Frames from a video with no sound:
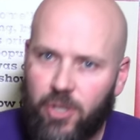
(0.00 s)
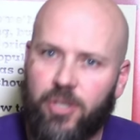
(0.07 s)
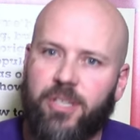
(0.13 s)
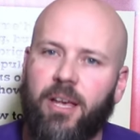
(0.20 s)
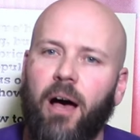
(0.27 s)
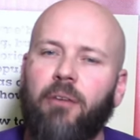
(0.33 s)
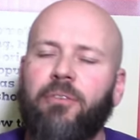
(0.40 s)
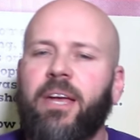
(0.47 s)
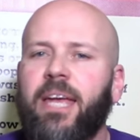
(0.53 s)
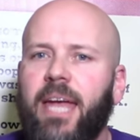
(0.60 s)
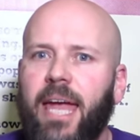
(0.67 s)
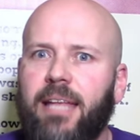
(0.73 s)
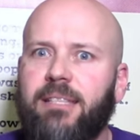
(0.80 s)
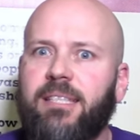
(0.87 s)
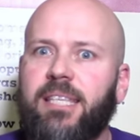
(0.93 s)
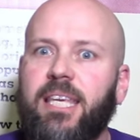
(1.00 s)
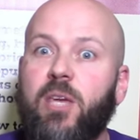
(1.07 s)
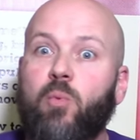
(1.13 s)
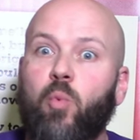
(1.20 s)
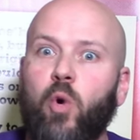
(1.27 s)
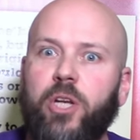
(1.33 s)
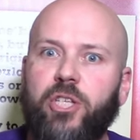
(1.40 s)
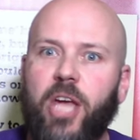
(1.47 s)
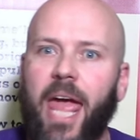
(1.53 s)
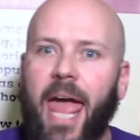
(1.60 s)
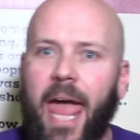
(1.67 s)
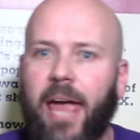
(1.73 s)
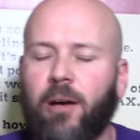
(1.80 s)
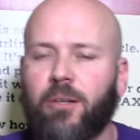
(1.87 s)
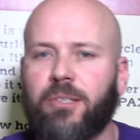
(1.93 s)
yourself and see which
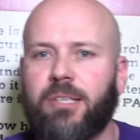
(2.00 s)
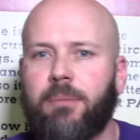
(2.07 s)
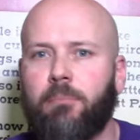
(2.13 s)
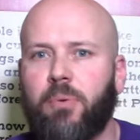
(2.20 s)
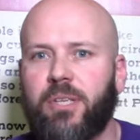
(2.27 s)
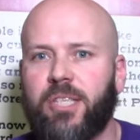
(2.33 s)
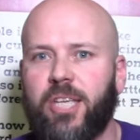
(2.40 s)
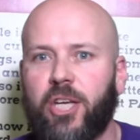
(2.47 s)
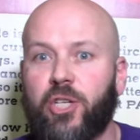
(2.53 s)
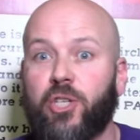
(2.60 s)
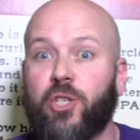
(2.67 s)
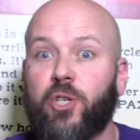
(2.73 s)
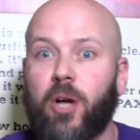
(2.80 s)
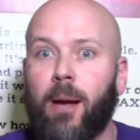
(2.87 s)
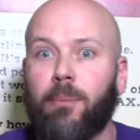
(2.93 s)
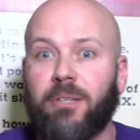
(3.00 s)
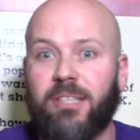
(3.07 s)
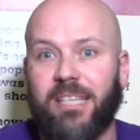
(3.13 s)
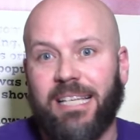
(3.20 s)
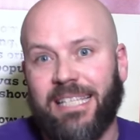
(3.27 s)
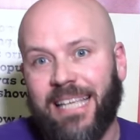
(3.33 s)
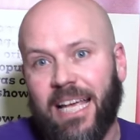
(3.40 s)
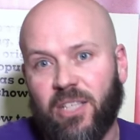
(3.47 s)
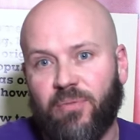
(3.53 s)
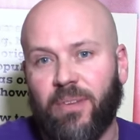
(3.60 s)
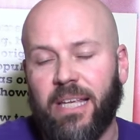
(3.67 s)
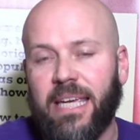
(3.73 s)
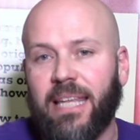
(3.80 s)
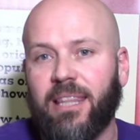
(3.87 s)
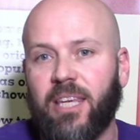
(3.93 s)
angles and positions you're able to
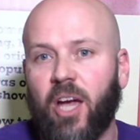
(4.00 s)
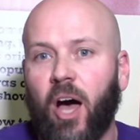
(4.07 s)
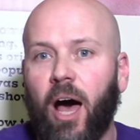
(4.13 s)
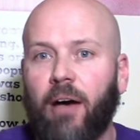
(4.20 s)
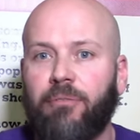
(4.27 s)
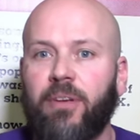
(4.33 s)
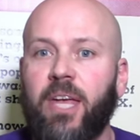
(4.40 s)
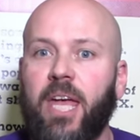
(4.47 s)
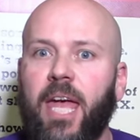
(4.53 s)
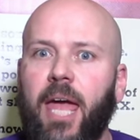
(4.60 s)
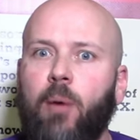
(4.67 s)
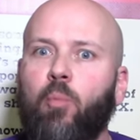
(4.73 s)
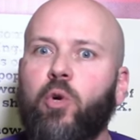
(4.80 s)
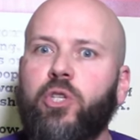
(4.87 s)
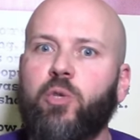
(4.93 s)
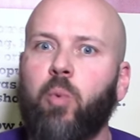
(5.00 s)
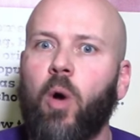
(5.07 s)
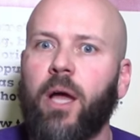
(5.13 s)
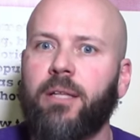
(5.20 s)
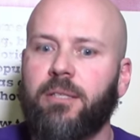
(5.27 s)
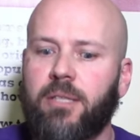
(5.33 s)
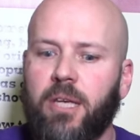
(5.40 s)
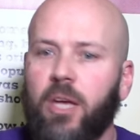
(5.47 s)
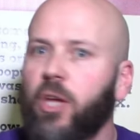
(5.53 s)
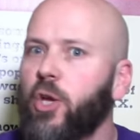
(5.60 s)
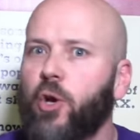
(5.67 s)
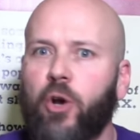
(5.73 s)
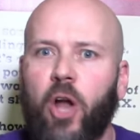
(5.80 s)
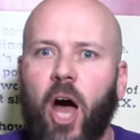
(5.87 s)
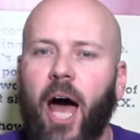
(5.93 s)
successfully get the off and which ones
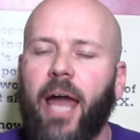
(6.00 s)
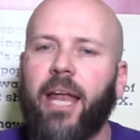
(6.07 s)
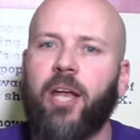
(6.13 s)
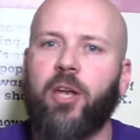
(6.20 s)
you're not